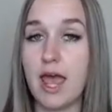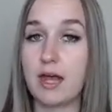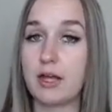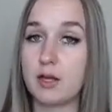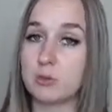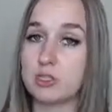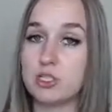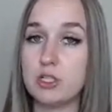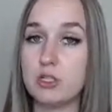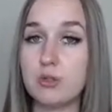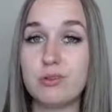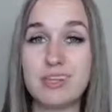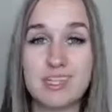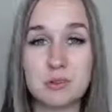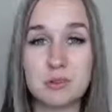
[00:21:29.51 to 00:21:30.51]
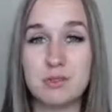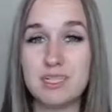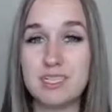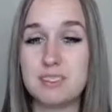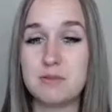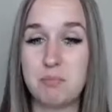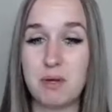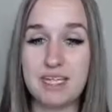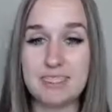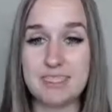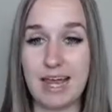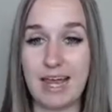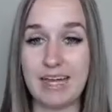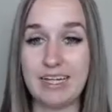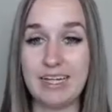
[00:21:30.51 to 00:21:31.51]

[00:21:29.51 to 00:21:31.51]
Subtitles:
And number 2, that's what he's best at.